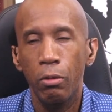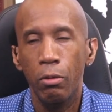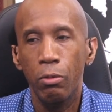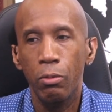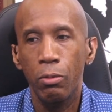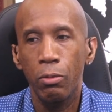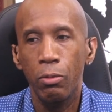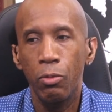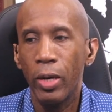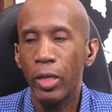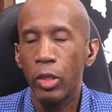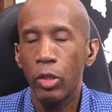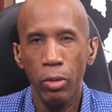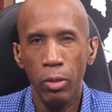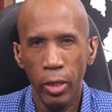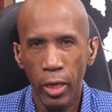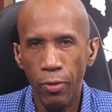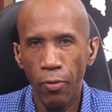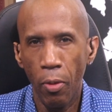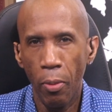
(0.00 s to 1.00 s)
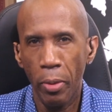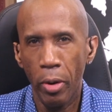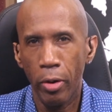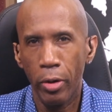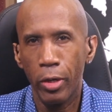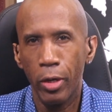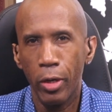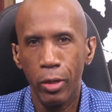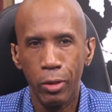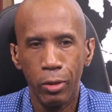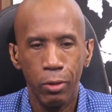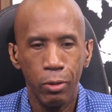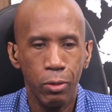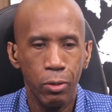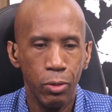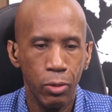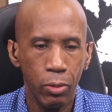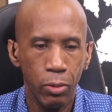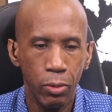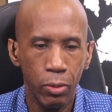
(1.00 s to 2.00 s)
wanting to leave America
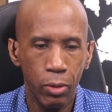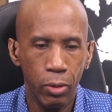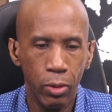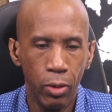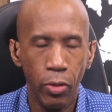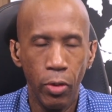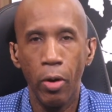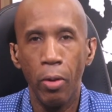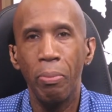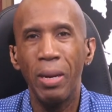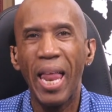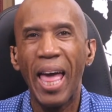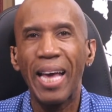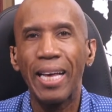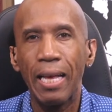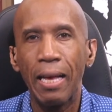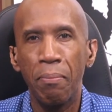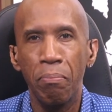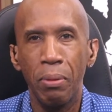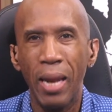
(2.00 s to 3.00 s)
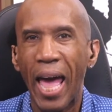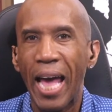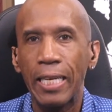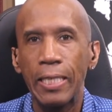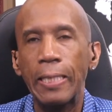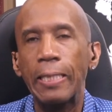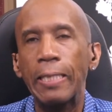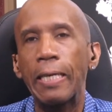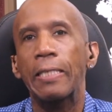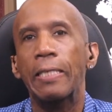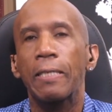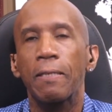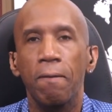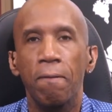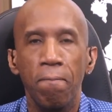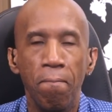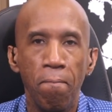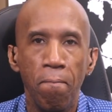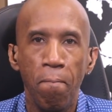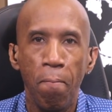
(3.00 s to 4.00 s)
on their Blackxit
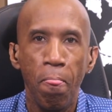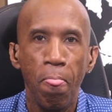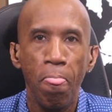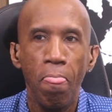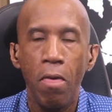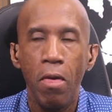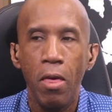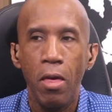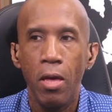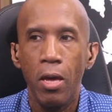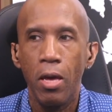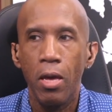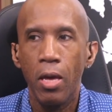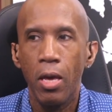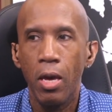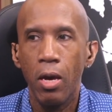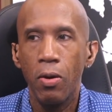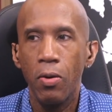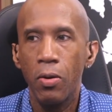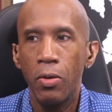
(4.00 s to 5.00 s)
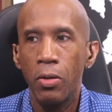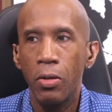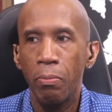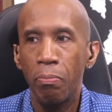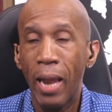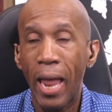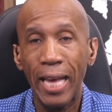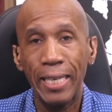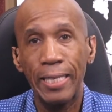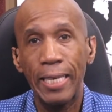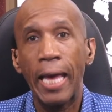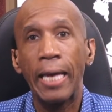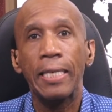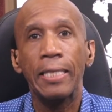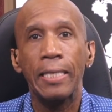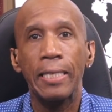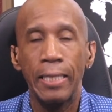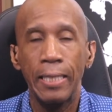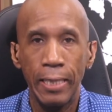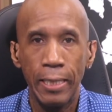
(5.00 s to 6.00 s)
or Black
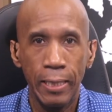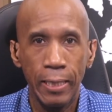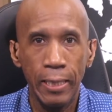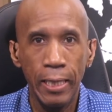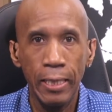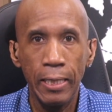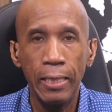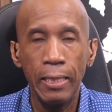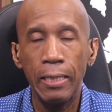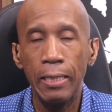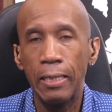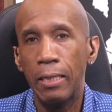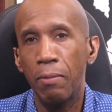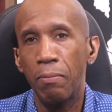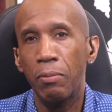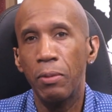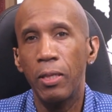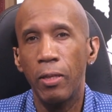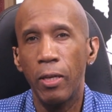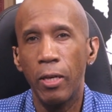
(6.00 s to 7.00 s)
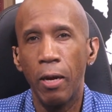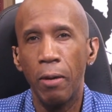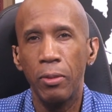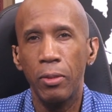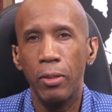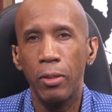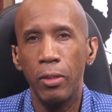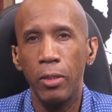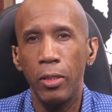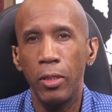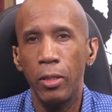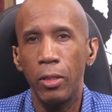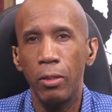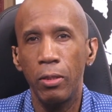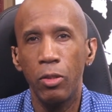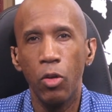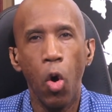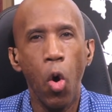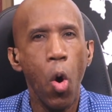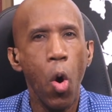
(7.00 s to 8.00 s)
Exodus. This is something that I'm seeing
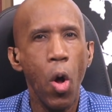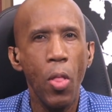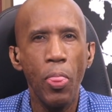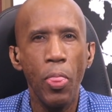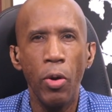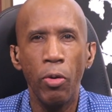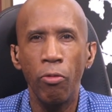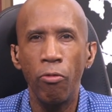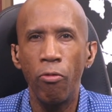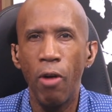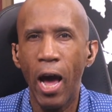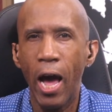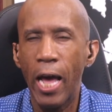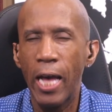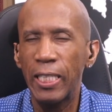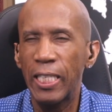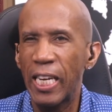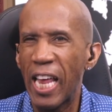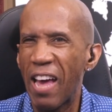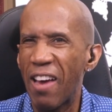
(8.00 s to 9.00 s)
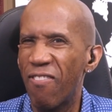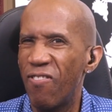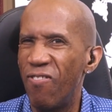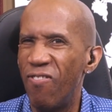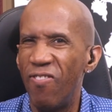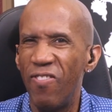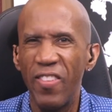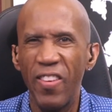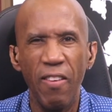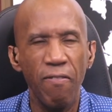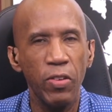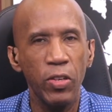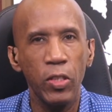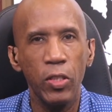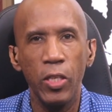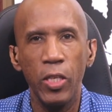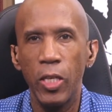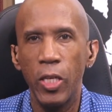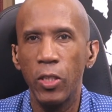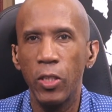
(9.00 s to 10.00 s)
is on the rise, and I've never
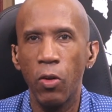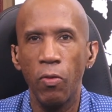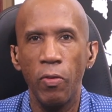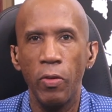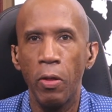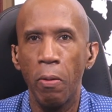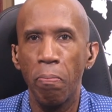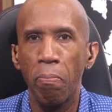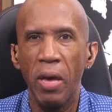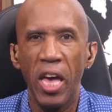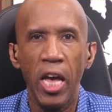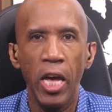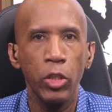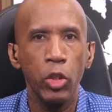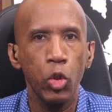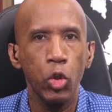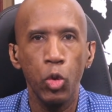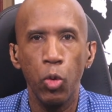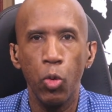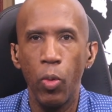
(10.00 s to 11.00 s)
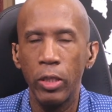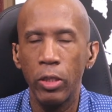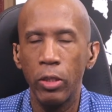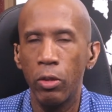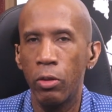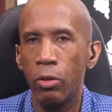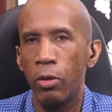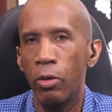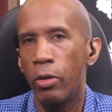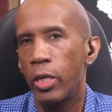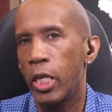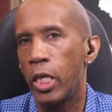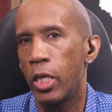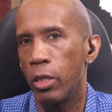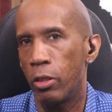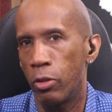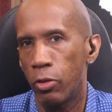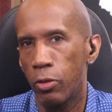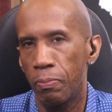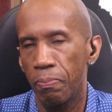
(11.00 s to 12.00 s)
seen this over the past 20, 30
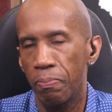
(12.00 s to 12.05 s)
years.